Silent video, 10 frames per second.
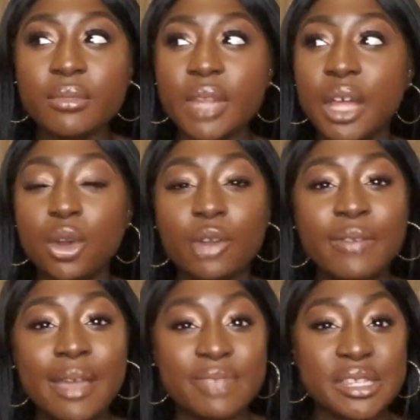a lot of
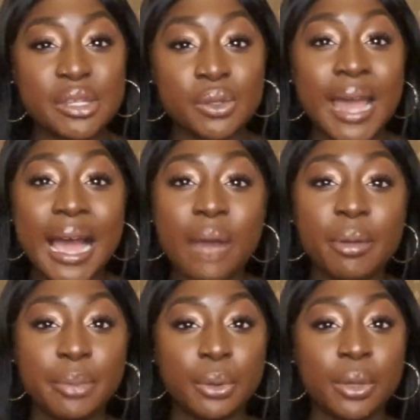emphasis on how
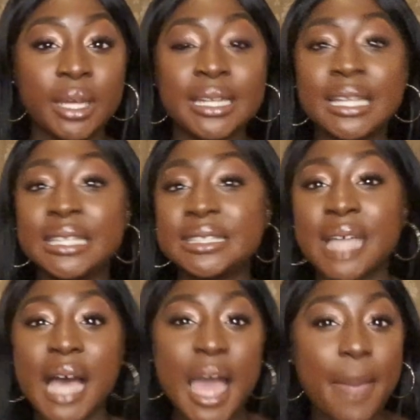important
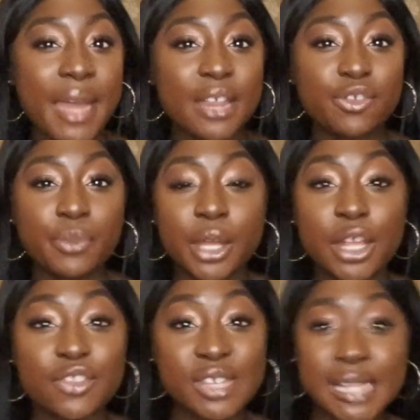time management
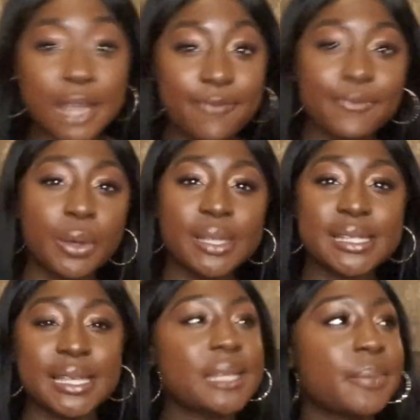and just staying focused
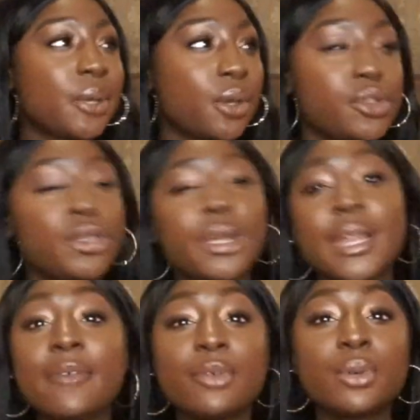is, because you can
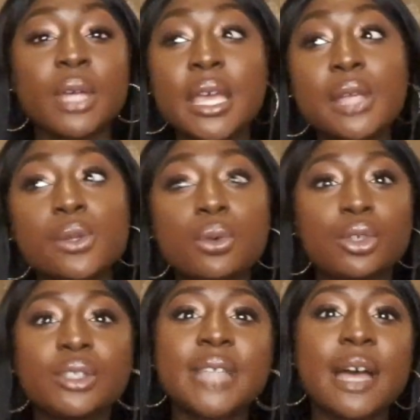have all, it's all
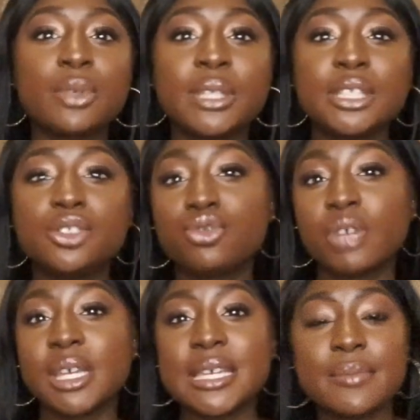good to have all these
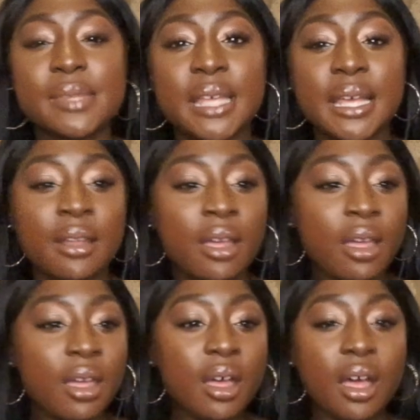dreams and
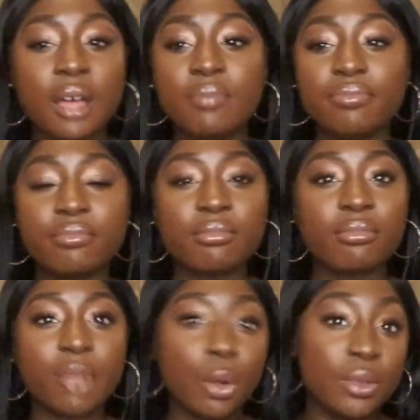
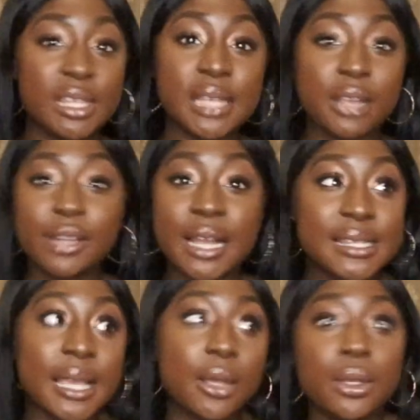all these things, like
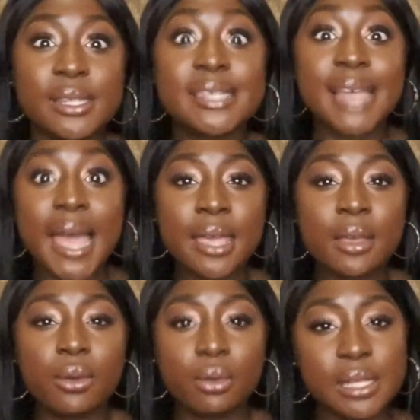
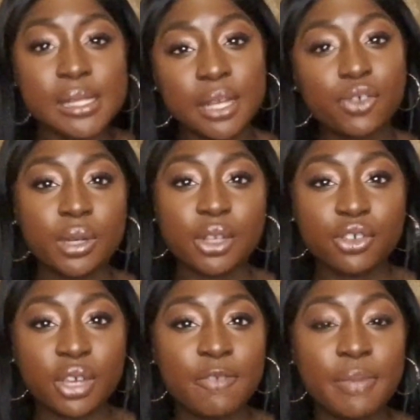say all these things you want to
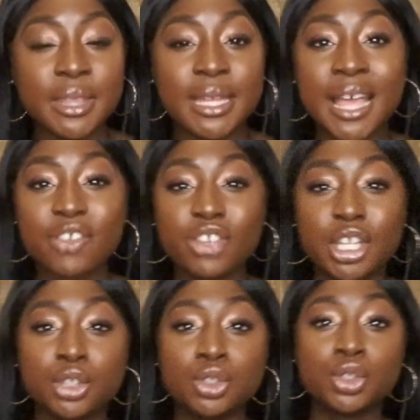achieve, but then
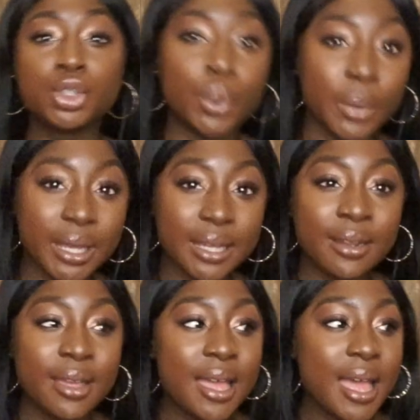actually
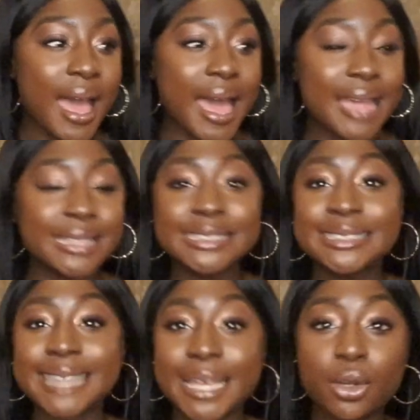doing and
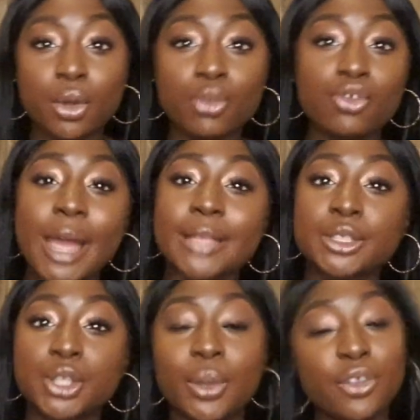staying on track
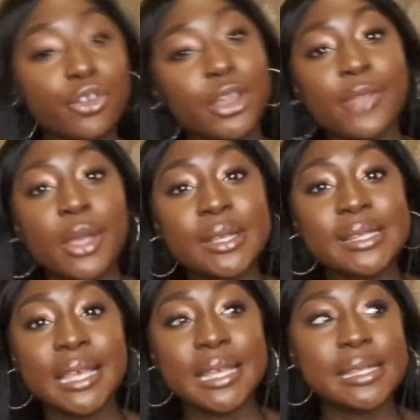to achieve those
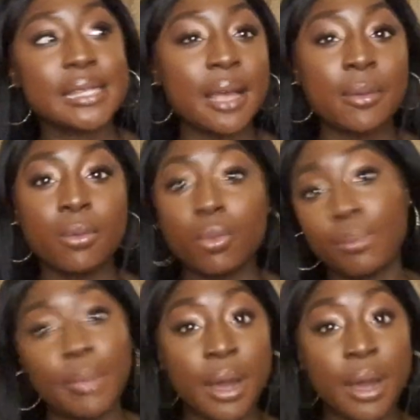things by